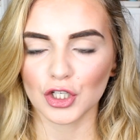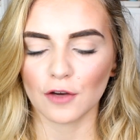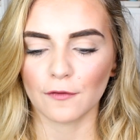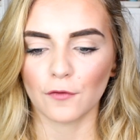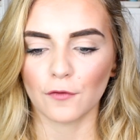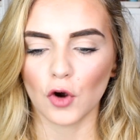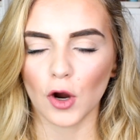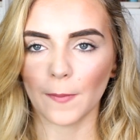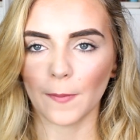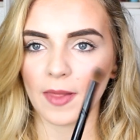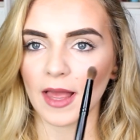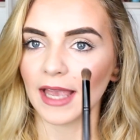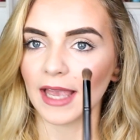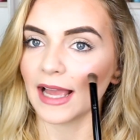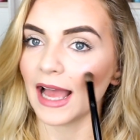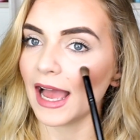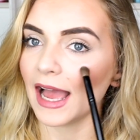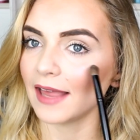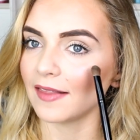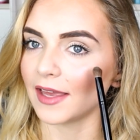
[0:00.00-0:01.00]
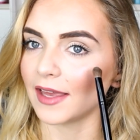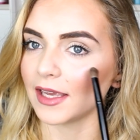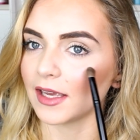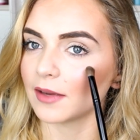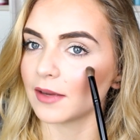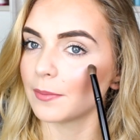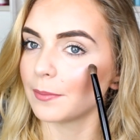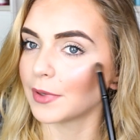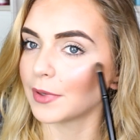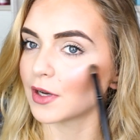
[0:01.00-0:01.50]
for applying highlight
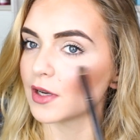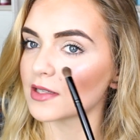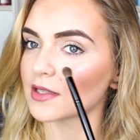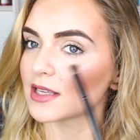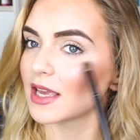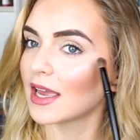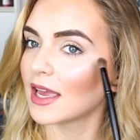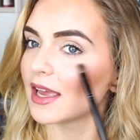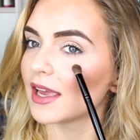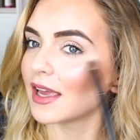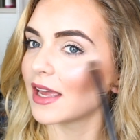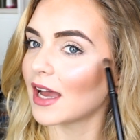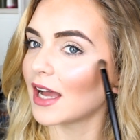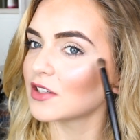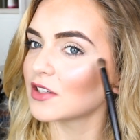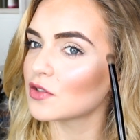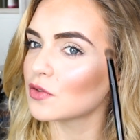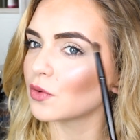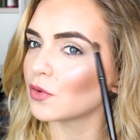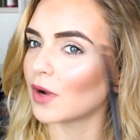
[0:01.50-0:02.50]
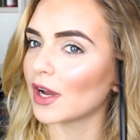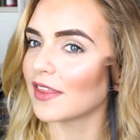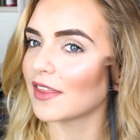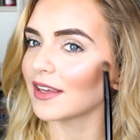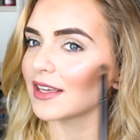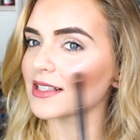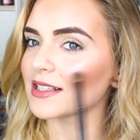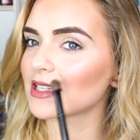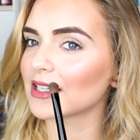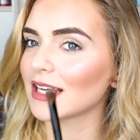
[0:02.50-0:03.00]
because I don't know, I think
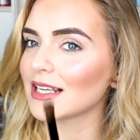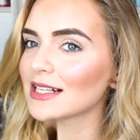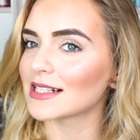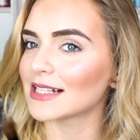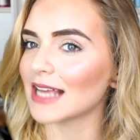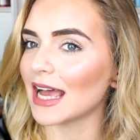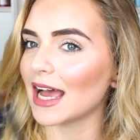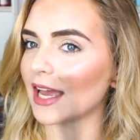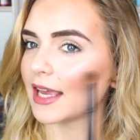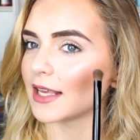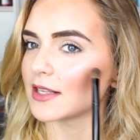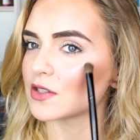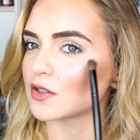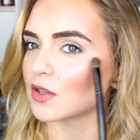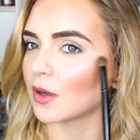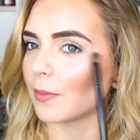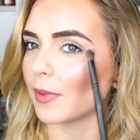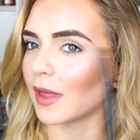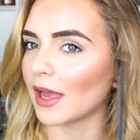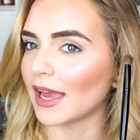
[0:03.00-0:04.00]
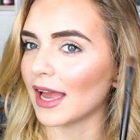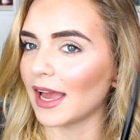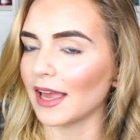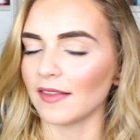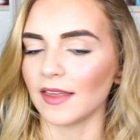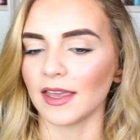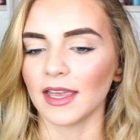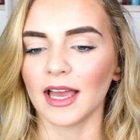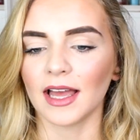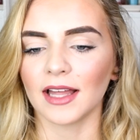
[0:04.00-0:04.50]
it's a nice size to apply
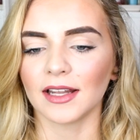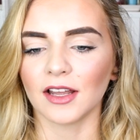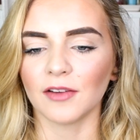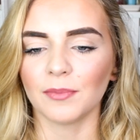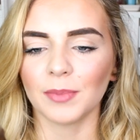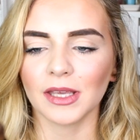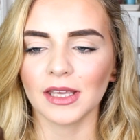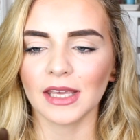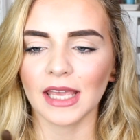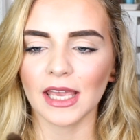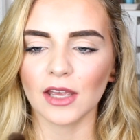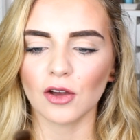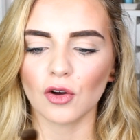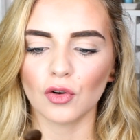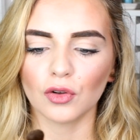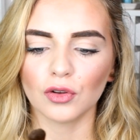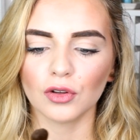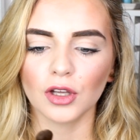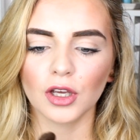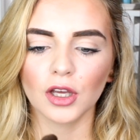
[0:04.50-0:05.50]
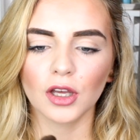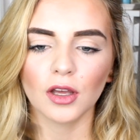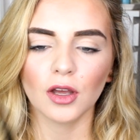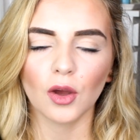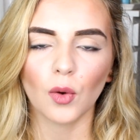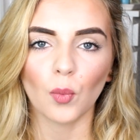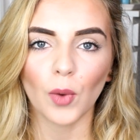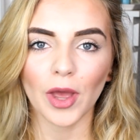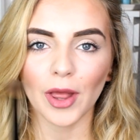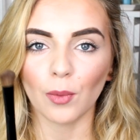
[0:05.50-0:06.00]
highlight, and I've been getting on
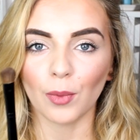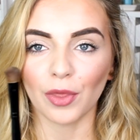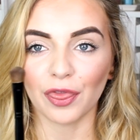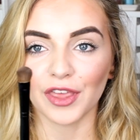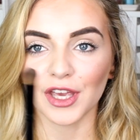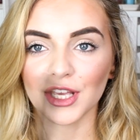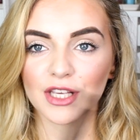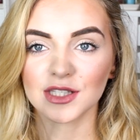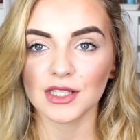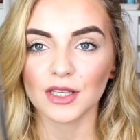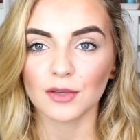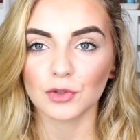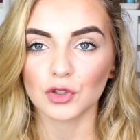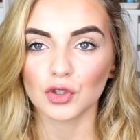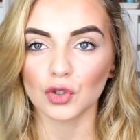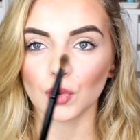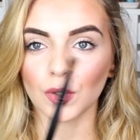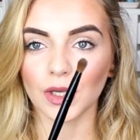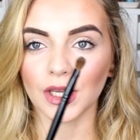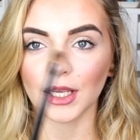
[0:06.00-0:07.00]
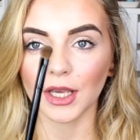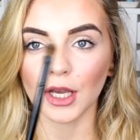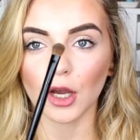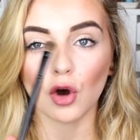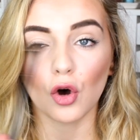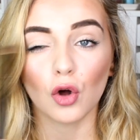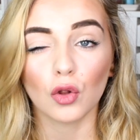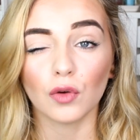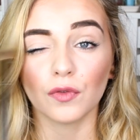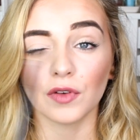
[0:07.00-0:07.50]
well with this, doing
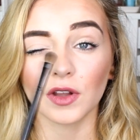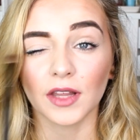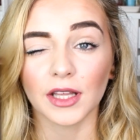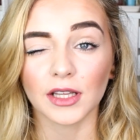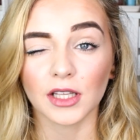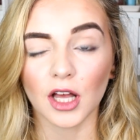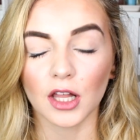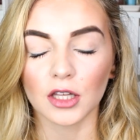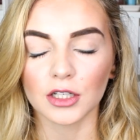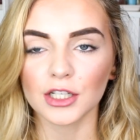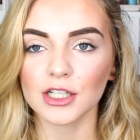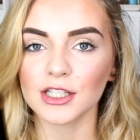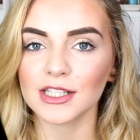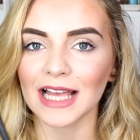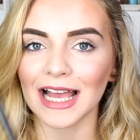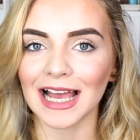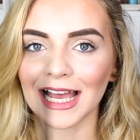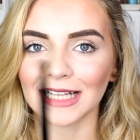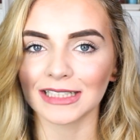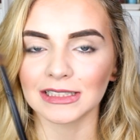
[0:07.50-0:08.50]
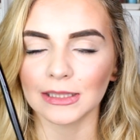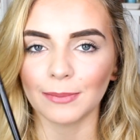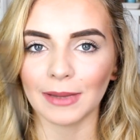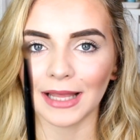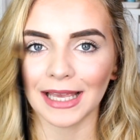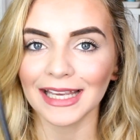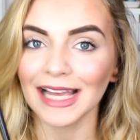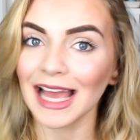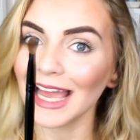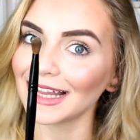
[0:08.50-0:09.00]
all over lid colours and
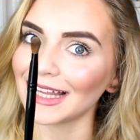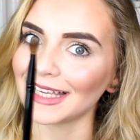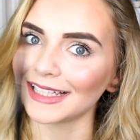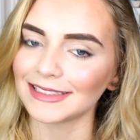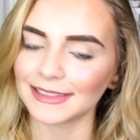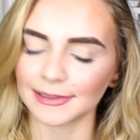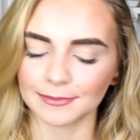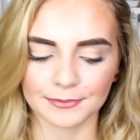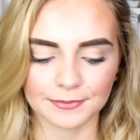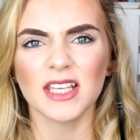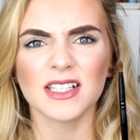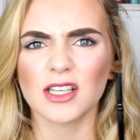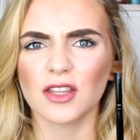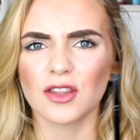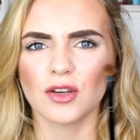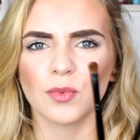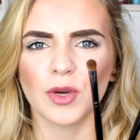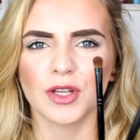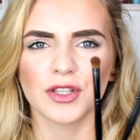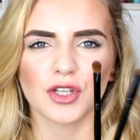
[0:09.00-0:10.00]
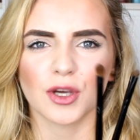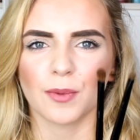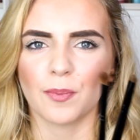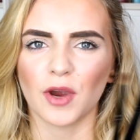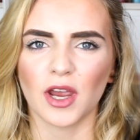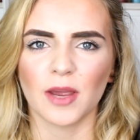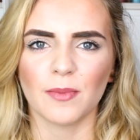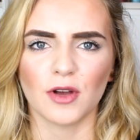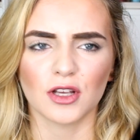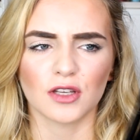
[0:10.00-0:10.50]
applying highlight. These other ones are
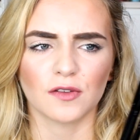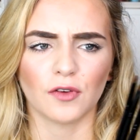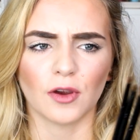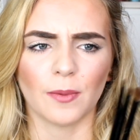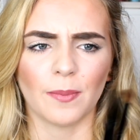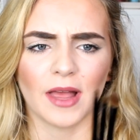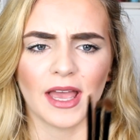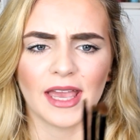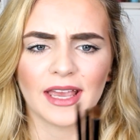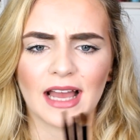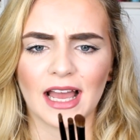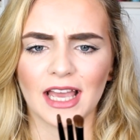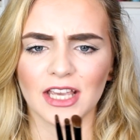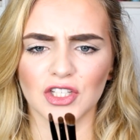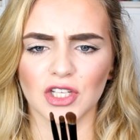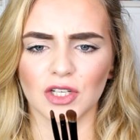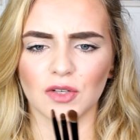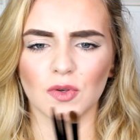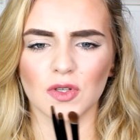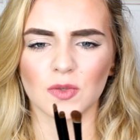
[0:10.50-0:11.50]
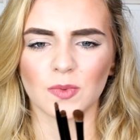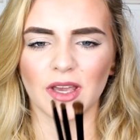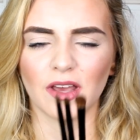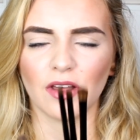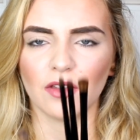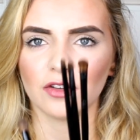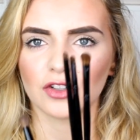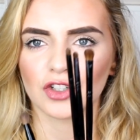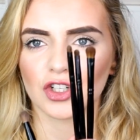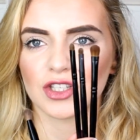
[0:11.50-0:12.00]
pretty much for applying eyeshadow as well,
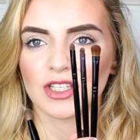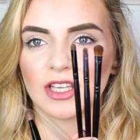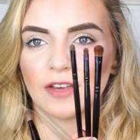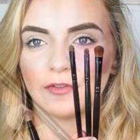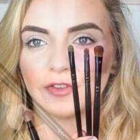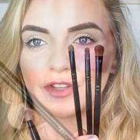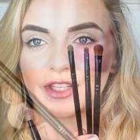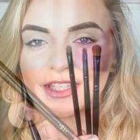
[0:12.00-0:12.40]
they're just different